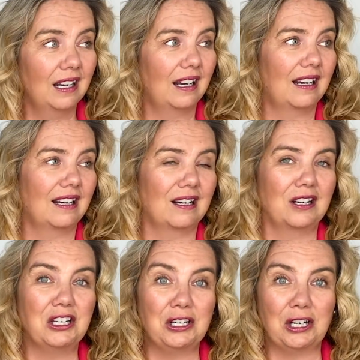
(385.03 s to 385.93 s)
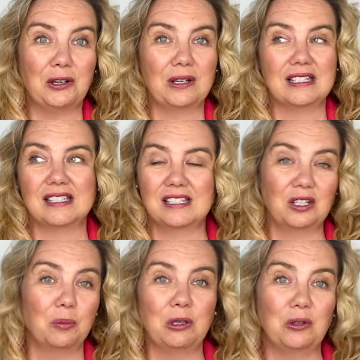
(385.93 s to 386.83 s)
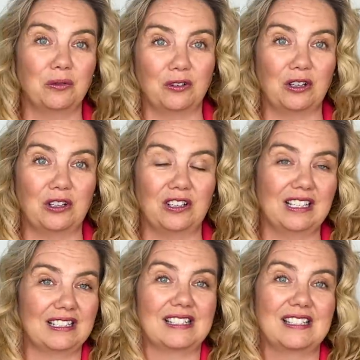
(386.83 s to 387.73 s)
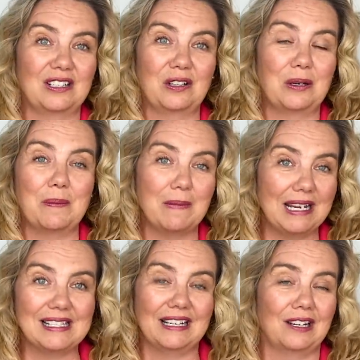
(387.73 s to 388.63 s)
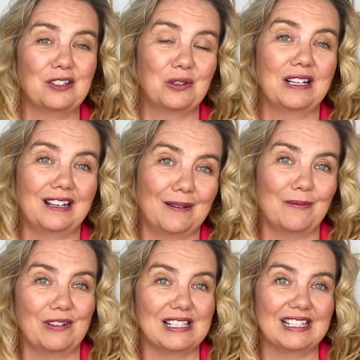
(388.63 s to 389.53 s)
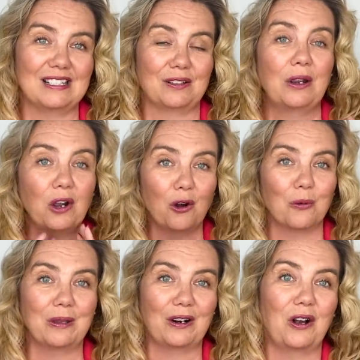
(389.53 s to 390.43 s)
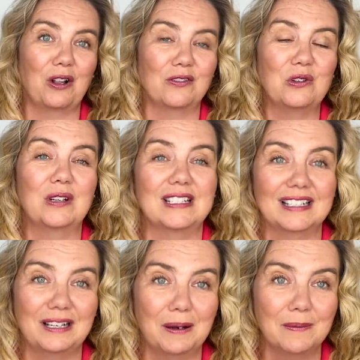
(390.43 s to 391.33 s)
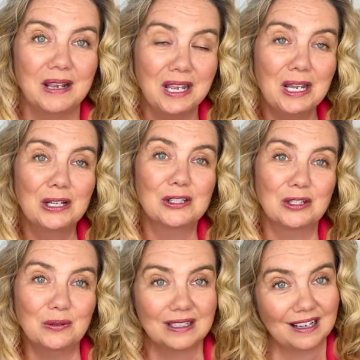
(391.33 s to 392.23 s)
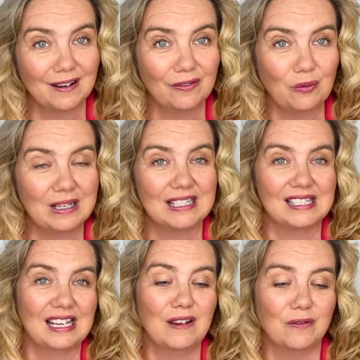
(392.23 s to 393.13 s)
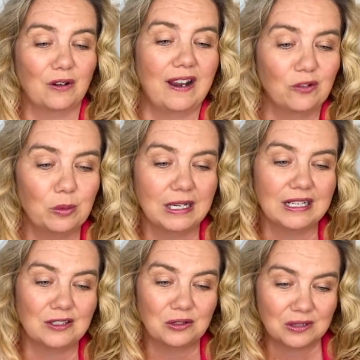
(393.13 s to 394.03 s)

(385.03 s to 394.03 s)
You know, it's still beautiful. It's still an amazing country to come visit. So I hope that all of you get to come soon enough when it's safe for everybody to do